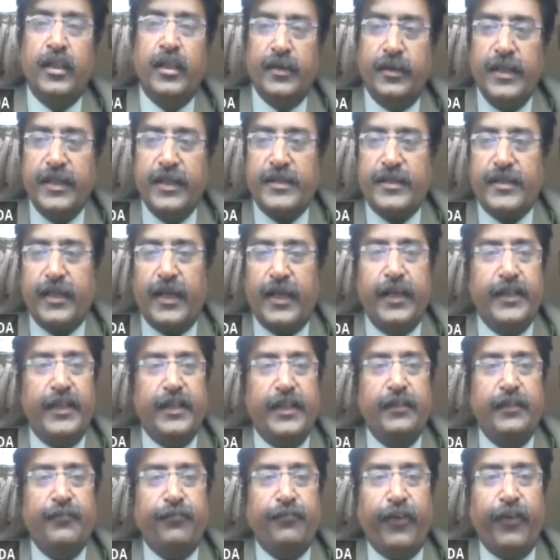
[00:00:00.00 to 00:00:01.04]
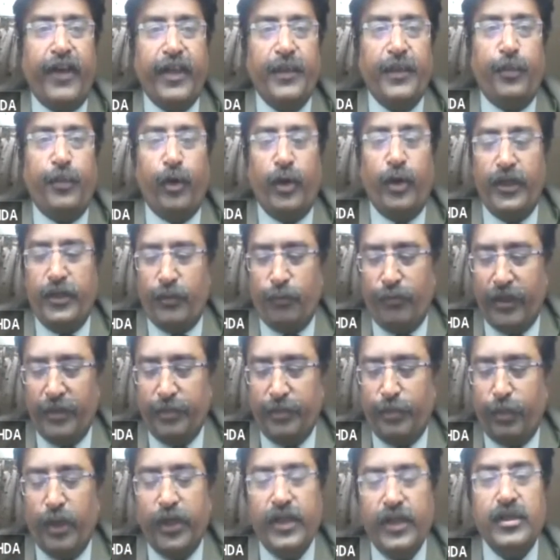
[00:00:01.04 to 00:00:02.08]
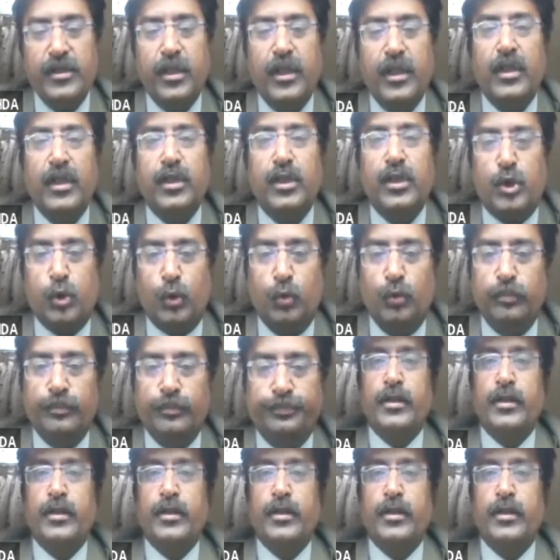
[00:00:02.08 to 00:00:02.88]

this criterion 5.1.2.